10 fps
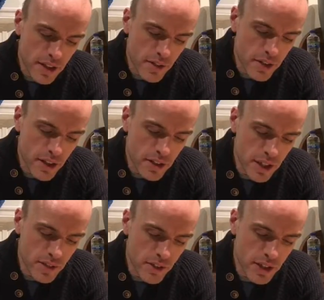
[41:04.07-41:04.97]
therefore there is
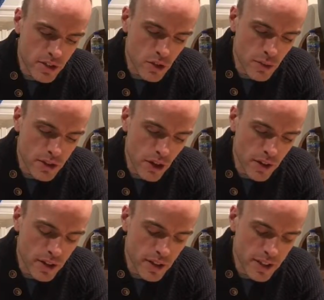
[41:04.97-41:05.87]
every reason to be sorry.
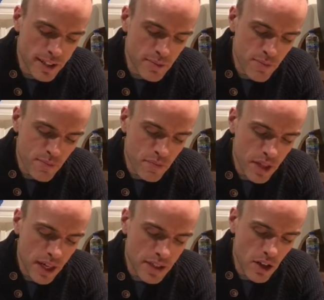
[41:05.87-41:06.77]

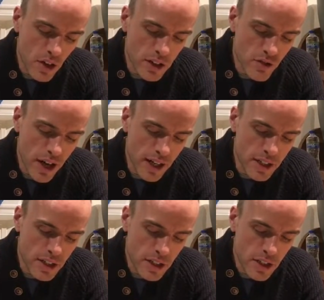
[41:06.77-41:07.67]
As the Lord is rarely
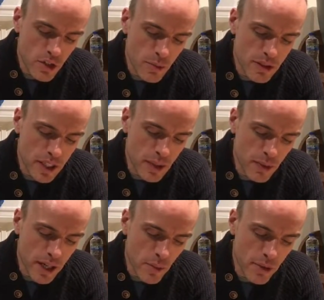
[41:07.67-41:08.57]
to be seen
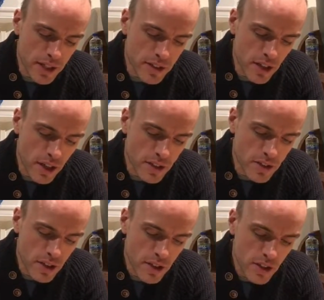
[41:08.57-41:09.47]
by our present eyes,
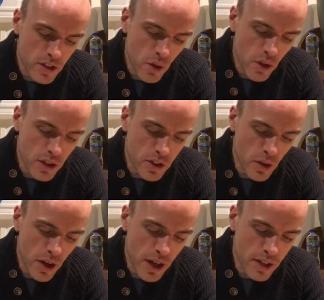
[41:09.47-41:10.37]
so
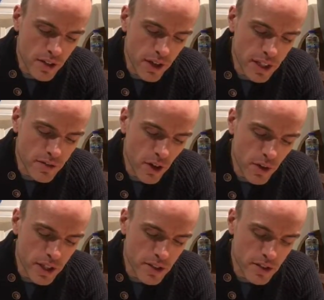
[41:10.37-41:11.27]
also are the great
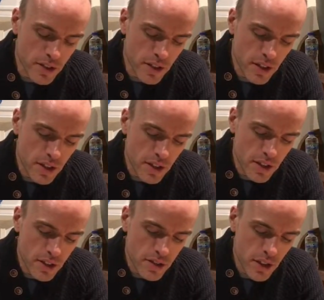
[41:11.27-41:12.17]
devotees.
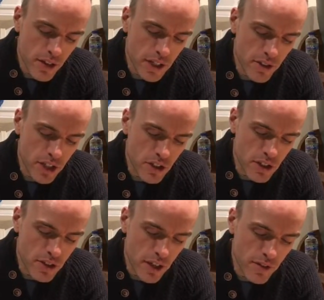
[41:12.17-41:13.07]
The great rishis
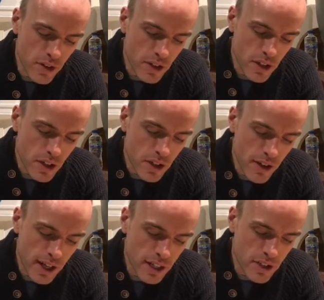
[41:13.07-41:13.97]
therefore
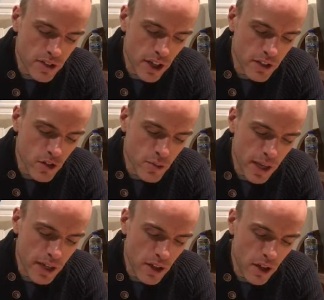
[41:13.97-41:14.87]
correctly decided to
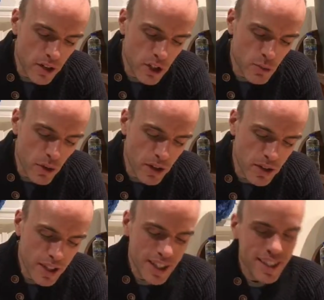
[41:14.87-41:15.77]
remain on the spot
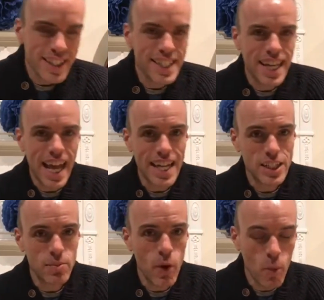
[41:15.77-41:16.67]
till the last
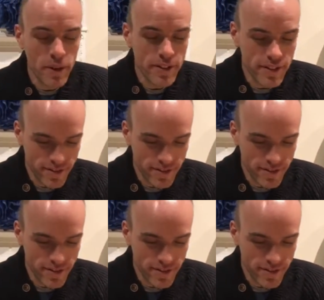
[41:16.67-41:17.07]
moment.